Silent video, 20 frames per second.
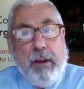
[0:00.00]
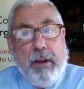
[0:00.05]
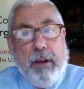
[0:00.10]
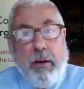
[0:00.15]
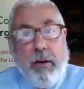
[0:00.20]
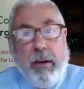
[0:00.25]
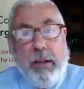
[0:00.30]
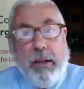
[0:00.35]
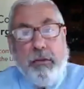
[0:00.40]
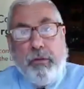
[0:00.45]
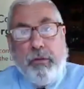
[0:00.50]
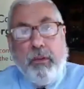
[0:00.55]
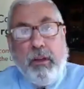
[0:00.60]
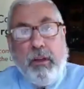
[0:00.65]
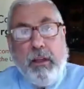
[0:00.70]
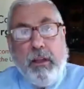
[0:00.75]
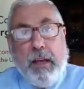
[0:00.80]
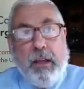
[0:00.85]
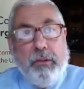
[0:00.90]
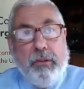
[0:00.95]
interested
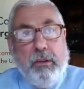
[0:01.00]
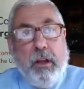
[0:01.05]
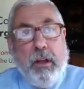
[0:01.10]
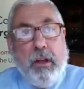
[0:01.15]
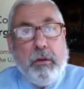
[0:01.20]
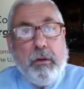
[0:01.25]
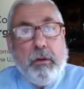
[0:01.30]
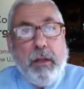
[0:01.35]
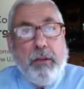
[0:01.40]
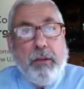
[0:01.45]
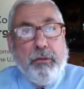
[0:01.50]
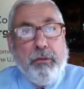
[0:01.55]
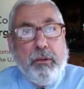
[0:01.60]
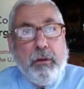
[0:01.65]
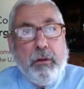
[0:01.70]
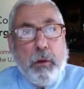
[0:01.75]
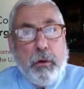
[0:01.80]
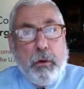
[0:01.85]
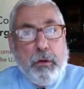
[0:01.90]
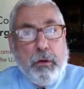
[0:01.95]
in as another
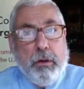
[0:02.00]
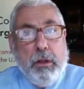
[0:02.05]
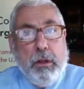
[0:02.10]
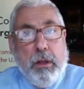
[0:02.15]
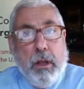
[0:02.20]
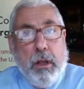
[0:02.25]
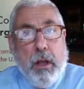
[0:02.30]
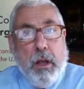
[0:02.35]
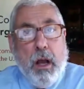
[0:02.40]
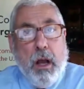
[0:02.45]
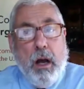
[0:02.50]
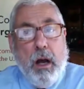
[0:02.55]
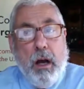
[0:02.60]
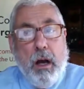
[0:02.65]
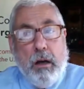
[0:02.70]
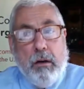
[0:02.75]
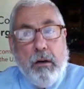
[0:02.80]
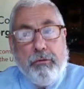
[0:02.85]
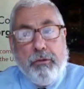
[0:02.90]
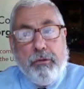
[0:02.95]
lesson learned
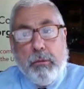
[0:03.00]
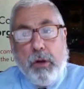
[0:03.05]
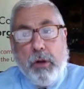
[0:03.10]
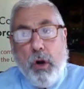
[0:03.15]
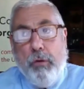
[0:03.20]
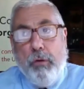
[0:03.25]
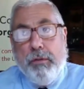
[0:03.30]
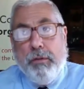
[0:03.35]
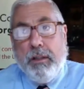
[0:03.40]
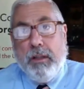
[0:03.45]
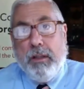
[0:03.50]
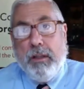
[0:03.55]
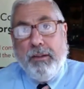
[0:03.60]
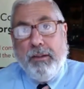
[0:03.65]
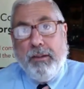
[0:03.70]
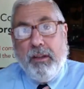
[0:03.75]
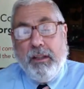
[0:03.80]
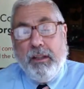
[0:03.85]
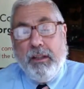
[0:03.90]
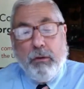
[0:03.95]
from
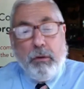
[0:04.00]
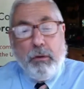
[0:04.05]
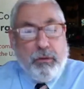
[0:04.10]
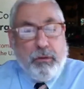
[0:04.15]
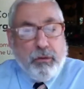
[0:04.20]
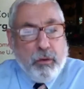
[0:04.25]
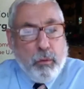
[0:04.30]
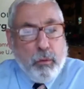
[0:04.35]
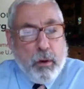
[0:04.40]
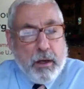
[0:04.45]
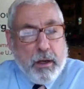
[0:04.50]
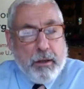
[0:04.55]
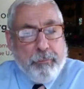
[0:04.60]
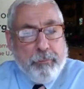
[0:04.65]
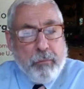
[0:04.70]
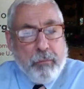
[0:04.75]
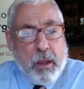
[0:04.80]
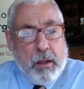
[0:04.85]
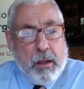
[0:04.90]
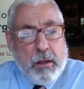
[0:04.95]
COVID-19. Chris, do you want to
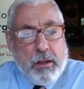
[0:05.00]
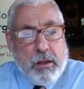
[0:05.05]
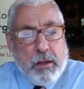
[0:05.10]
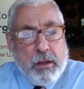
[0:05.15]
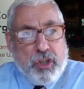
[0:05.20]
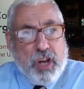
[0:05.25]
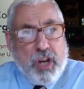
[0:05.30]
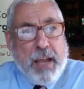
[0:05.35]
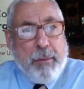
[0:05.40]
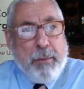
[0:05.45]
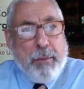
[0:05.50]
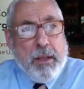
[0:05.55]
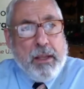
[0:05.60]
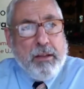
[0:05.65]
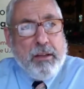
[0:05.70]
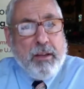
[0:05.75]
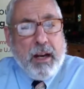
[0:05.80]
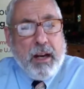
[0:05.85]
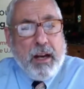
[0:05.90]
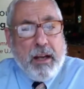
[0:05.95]
chime
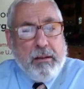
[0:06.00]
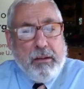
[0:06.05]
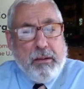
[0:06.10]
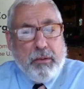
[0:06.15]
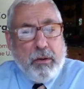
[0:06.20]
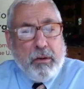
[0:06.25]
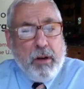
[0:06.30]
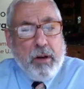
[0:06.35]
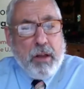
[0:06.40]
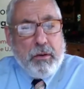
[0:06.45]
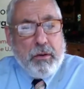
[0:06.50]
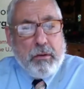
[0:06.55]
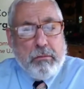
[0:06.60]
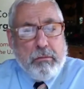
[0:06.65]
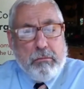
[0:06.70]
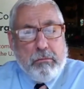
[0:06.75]
in? Is there another